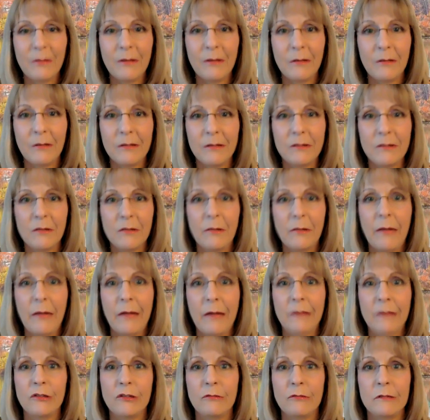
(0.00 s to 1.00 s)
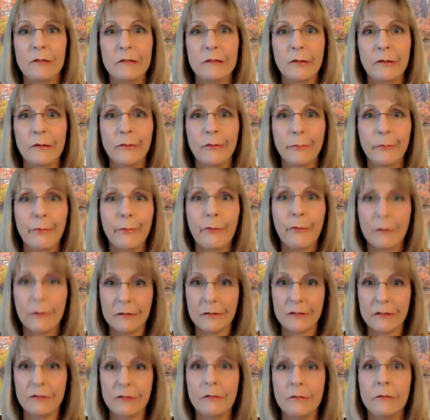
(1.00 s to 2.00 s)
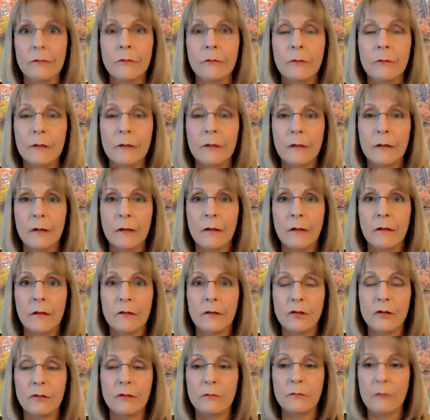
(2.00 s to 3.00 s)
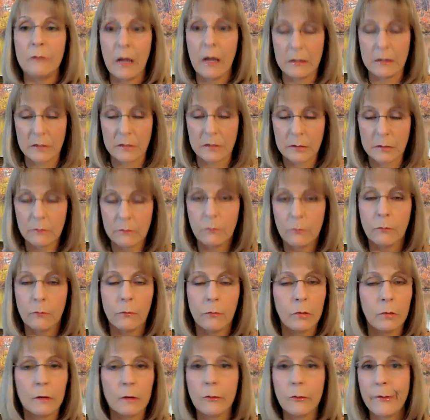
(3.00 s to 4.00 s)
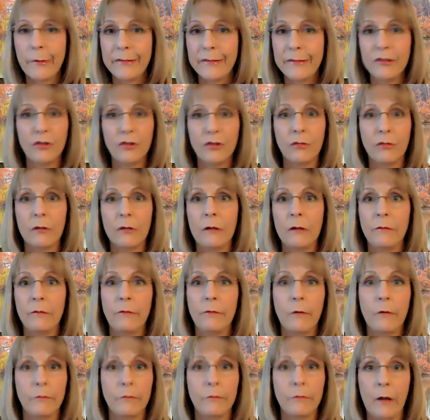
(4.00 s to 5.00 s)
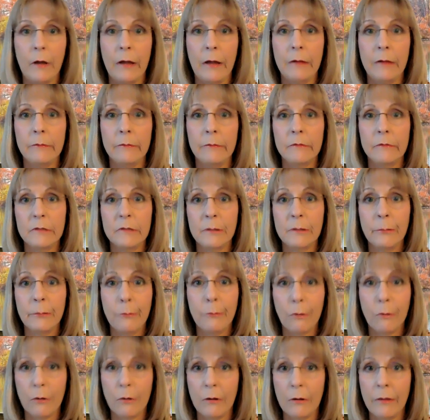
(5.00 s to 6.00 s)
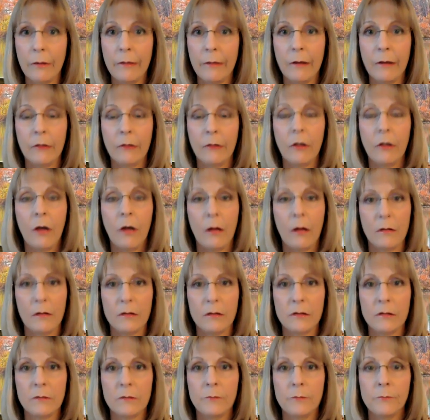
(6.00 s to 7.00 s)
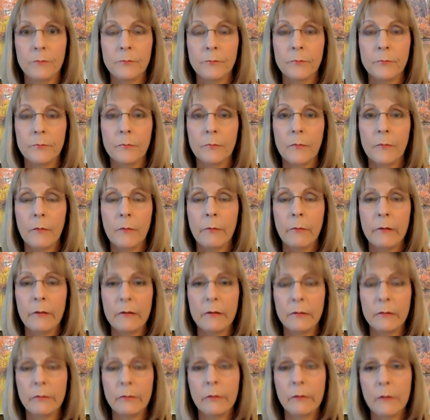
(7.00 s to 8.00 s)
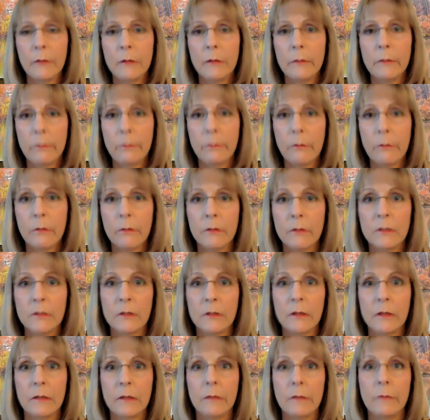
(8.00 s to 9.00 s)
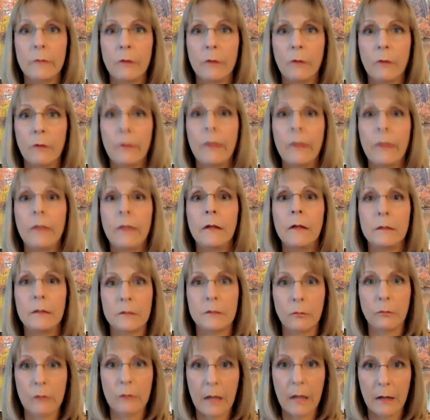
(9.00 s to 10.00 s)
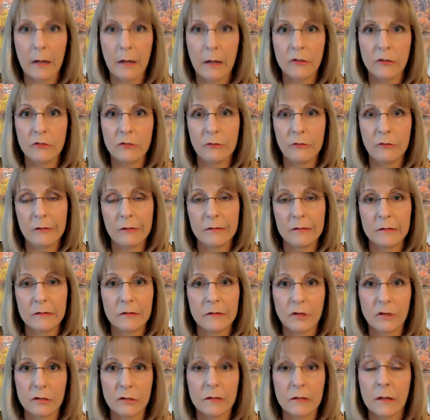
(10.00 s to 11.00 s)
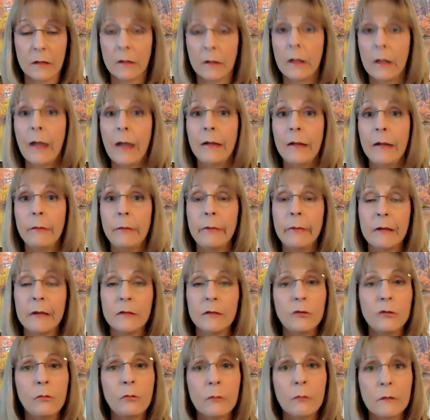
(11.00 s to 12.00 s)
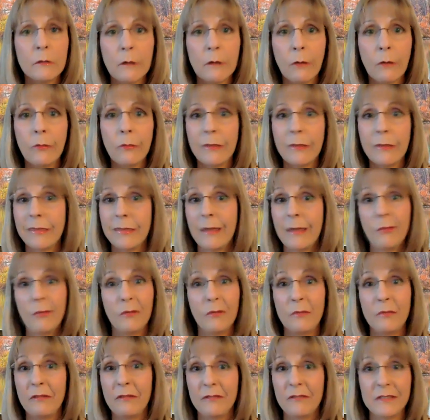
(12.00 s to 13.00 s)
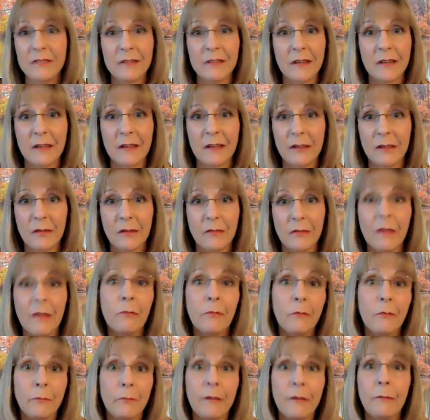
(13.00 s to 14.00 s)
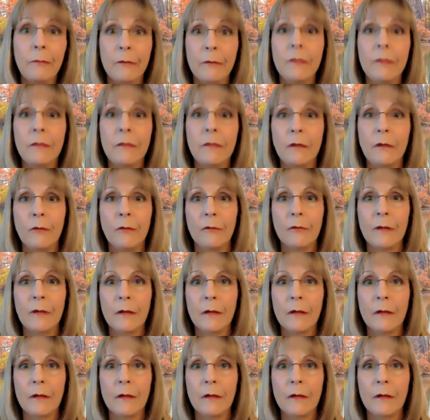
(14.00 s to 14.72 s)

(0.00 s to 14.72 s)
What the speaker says: we always go back to, it's so important to yes, we're going to grieve over our animals or mourn their loss. But it's really important to let them know that it is okay to transition to the light, because you will know that they will be visiting you. They will be with you